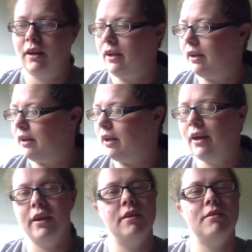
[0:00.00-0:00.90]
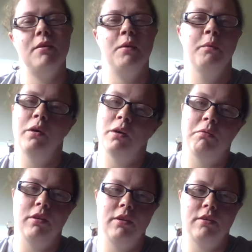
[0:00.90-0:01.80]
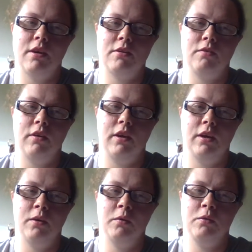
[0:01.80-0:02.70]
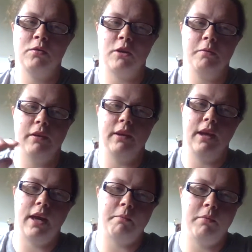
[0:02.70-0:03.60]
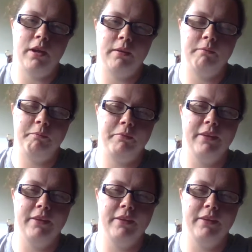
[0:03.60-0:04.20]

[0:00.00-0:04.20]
Hi guys, welcome to the test video. Sorry about the cat butt.